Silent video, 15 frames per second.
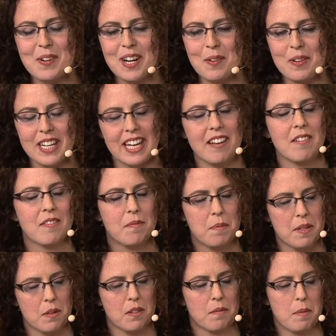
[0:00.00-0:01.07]
where we gave
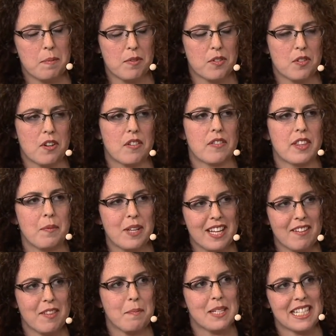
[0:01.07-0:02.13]
pe people drove, and then we
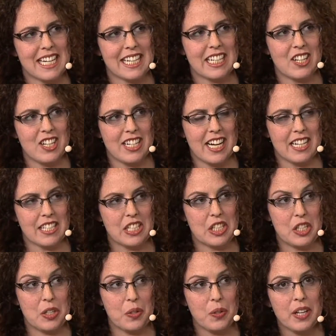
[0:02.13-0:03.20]
gave them a secondary task to
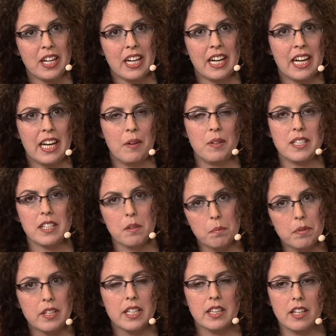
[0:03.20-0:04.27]
do. And we hmm. did a
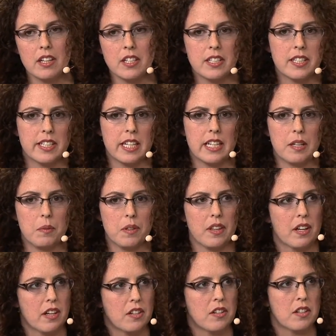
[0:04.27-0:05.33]
pretty large study with
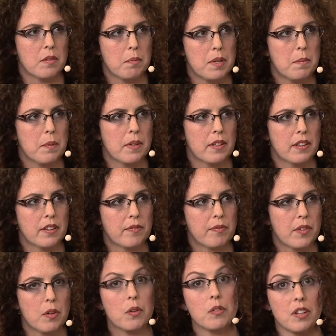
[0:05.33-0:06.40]
100 people,
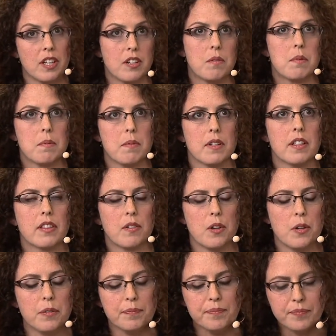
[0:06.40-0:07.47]
over 100 people on the
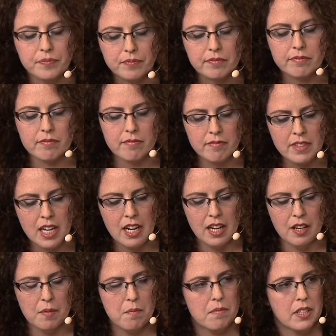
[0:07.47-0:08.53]
road
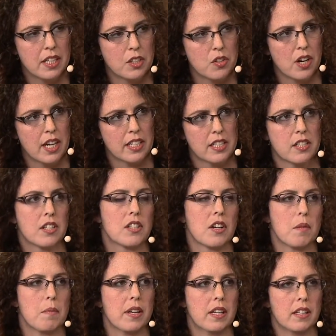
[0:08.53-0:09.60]
um, and trying to
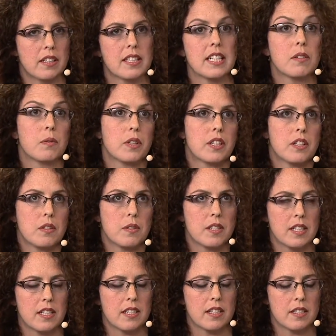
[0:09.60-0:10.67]
determine, see if we could
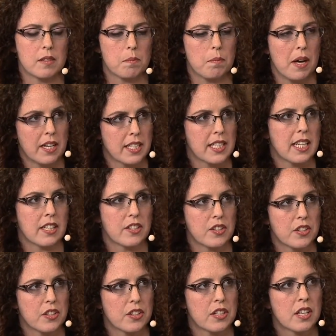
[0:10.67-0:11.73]
use these body
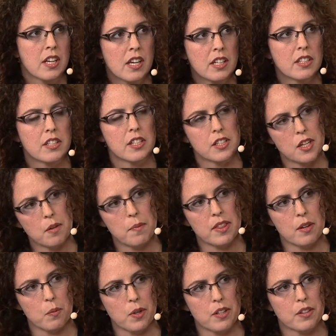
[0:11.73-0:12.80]
sensors to determine
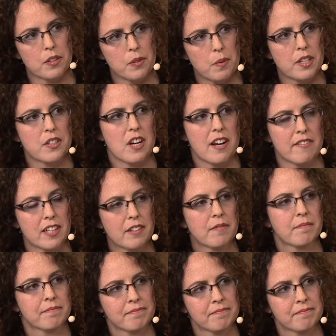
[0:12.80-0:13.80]
their workload while driving.